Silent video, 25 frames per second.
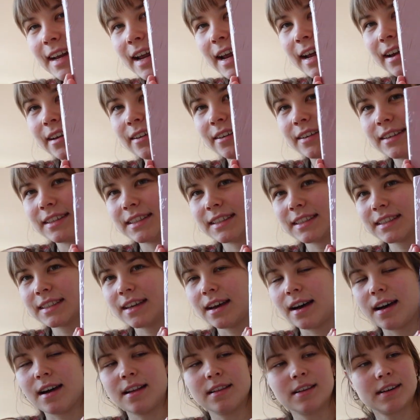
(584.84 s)
I got this
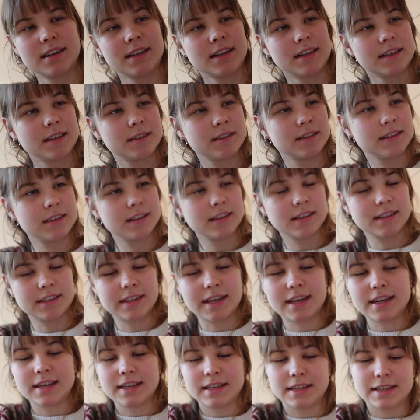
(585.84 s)
color.
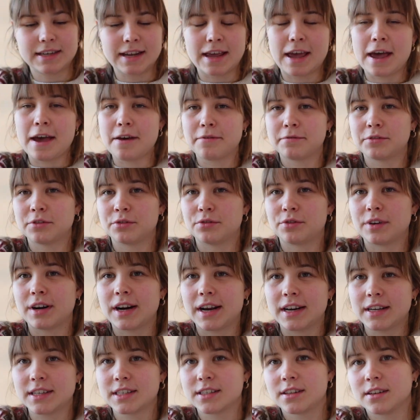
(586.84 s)
They didn't have the red,